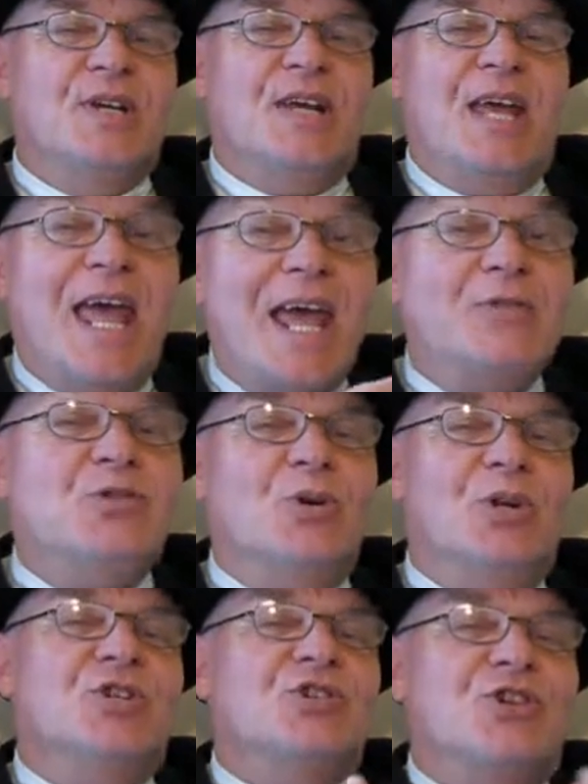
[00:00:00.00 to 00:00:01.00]

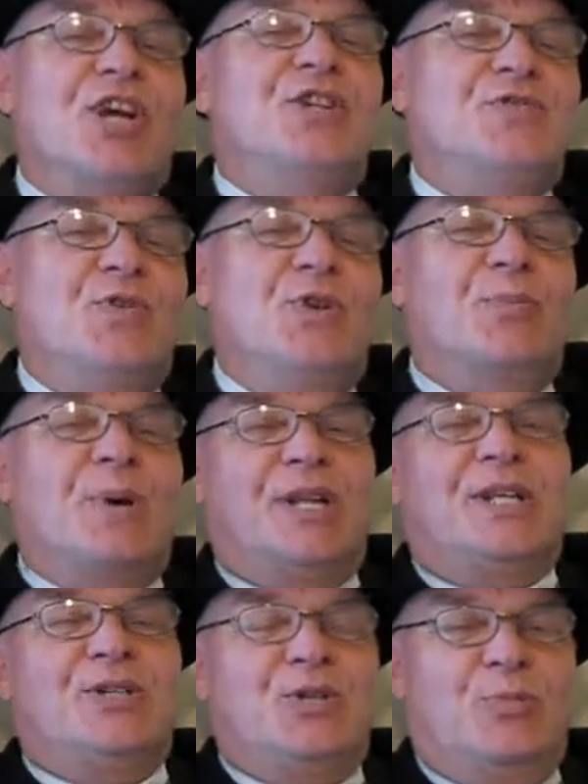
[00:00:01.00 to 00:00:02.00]
actually to transfer the
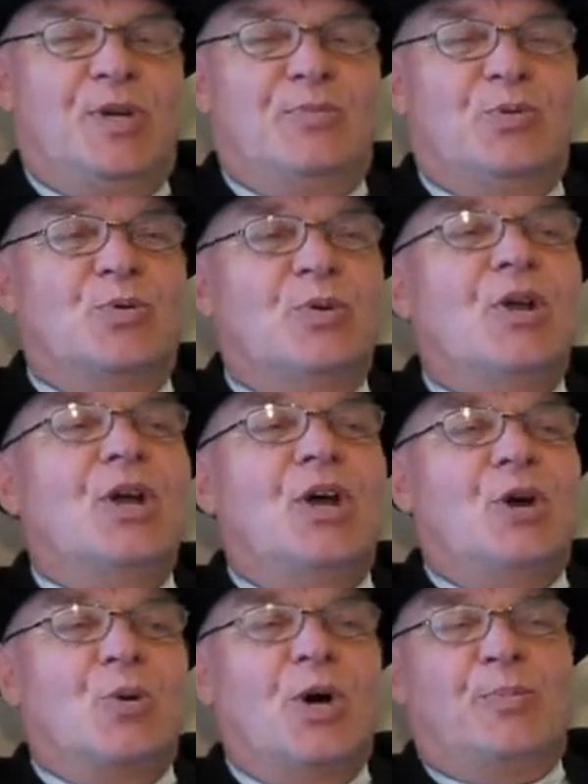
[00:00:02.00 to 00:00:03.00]
money to people,
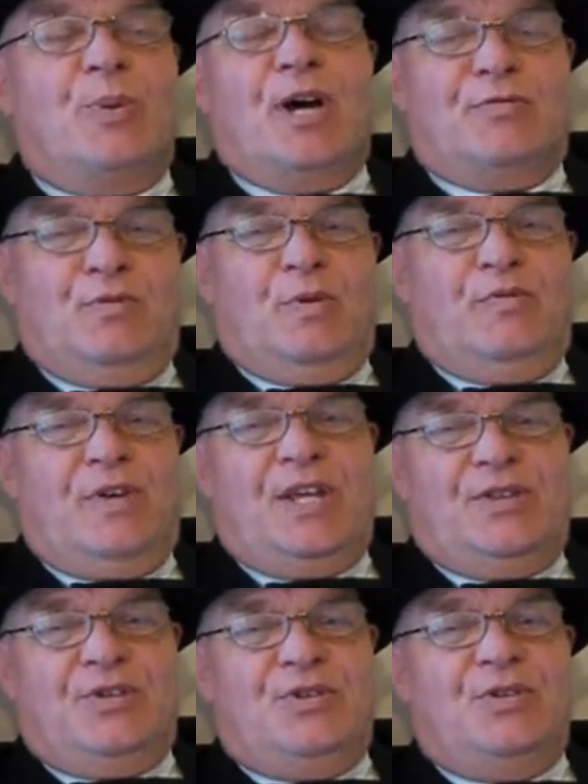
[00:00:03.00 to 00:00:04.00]
quite apart from the
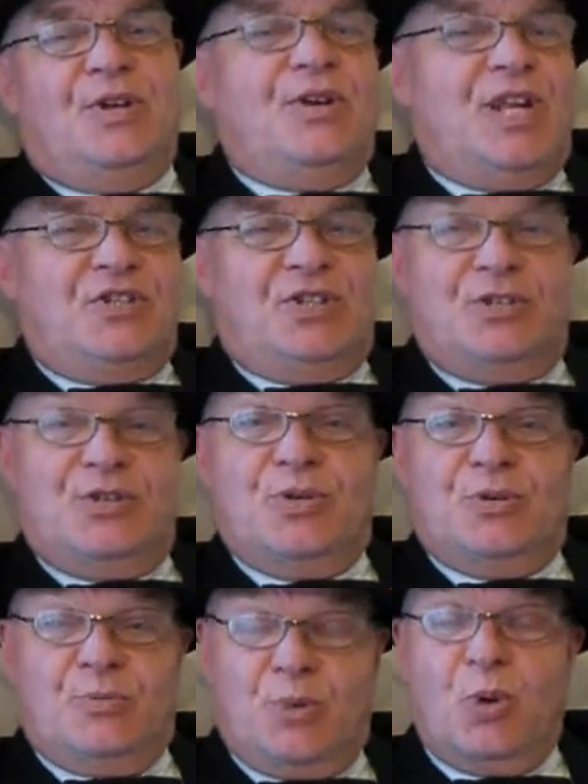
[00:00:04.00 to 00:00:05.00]
fact that you don't actually do
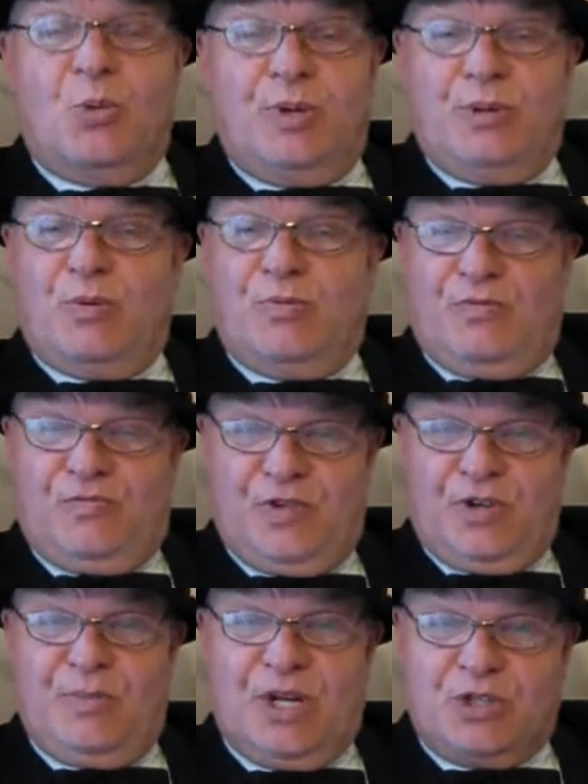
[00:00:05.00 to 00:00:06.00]
the poor people
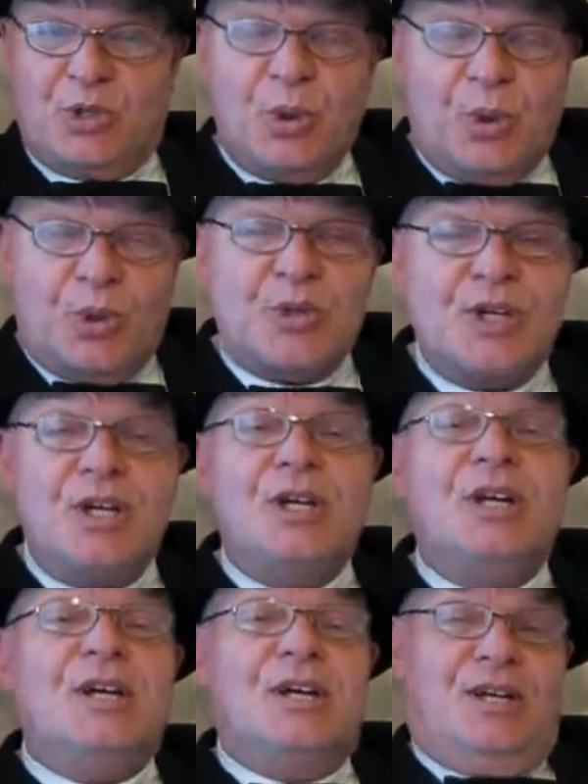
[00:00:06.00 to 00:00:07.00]
very much good.
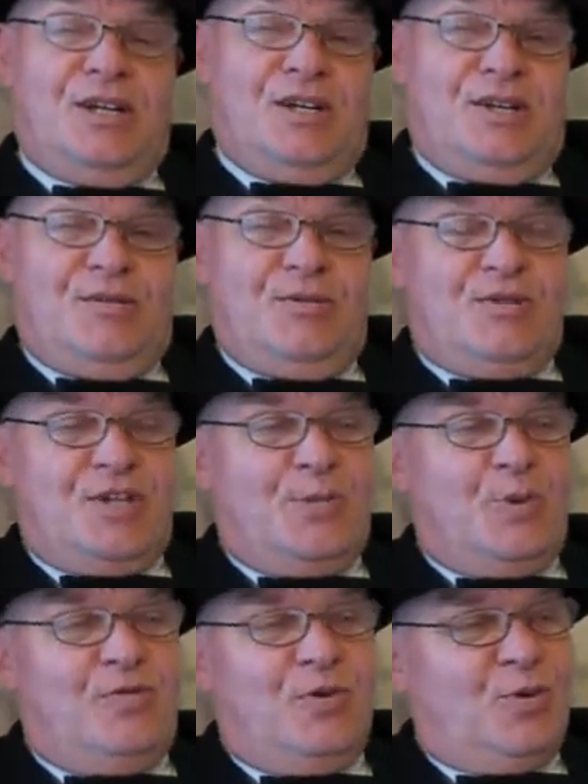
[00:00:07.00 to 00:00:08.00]
The sum
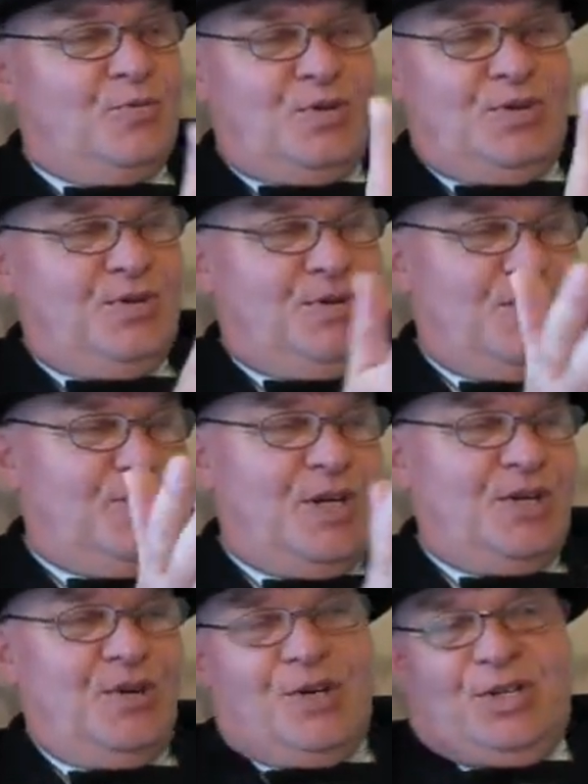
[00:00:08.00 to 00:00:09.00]
involved is
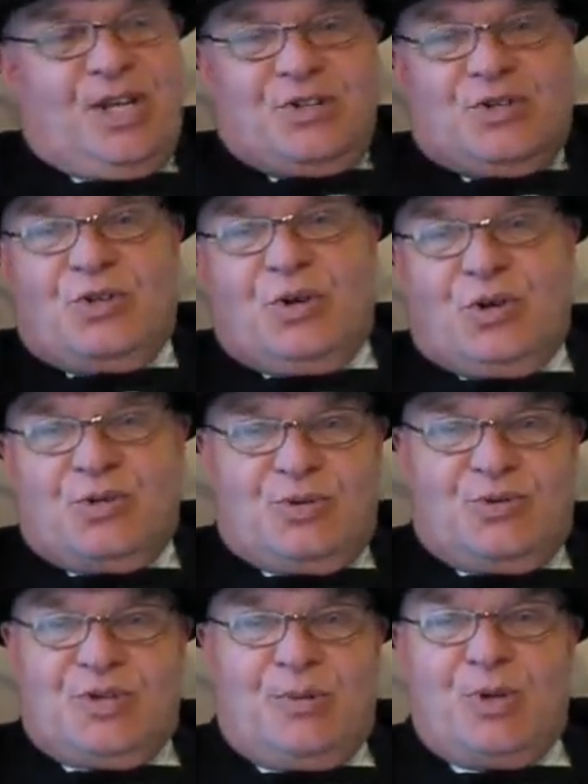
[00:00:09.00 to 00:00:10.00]
about $9,000
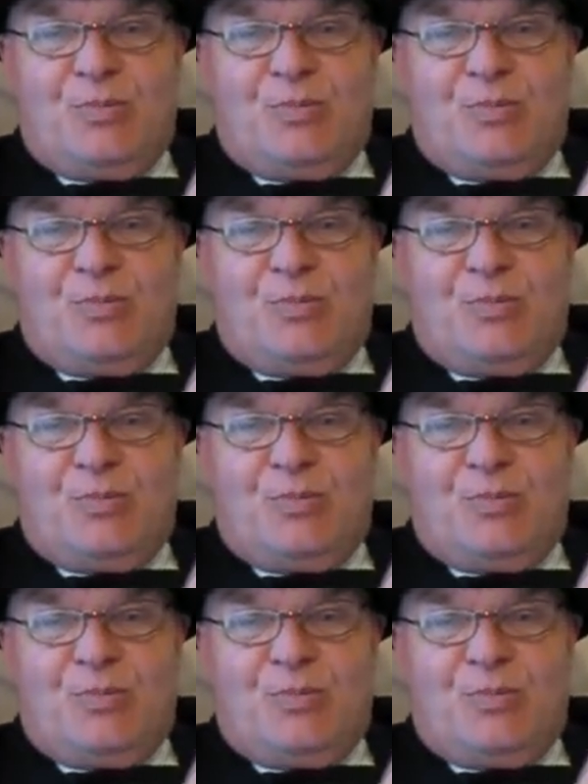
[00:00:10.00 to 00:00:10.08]
or something